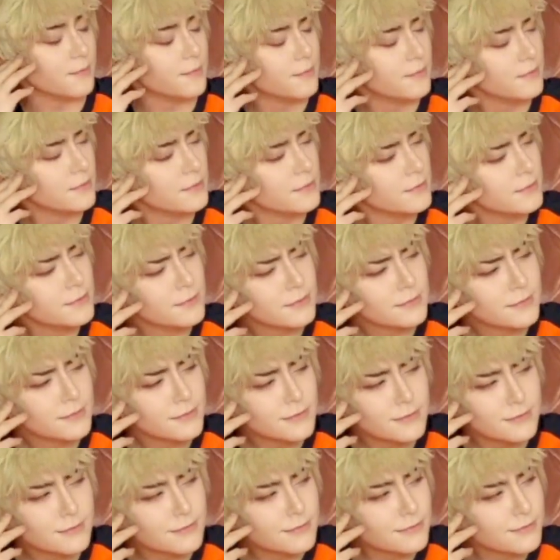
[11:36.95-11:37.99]

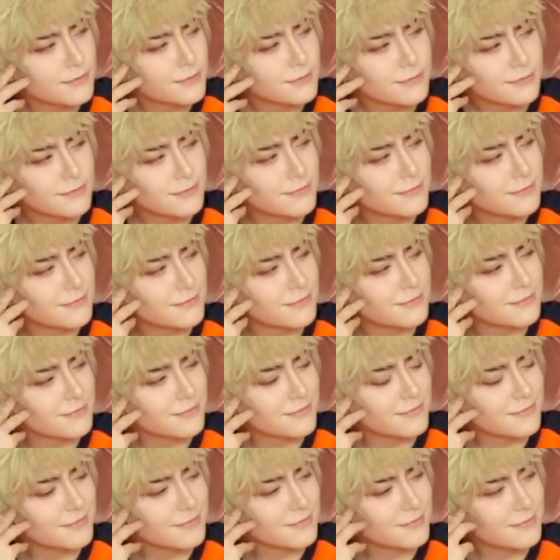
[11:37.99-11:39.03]

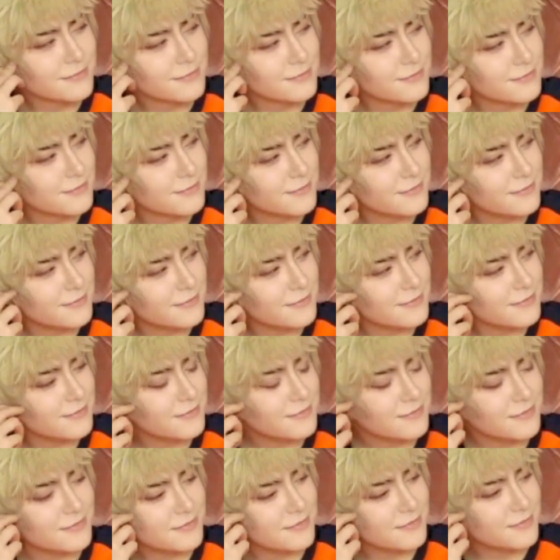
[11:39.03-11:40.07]

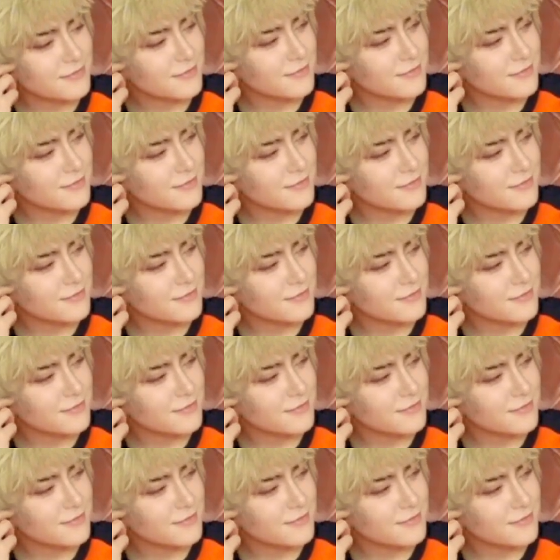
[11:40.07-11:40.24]
(not speaking)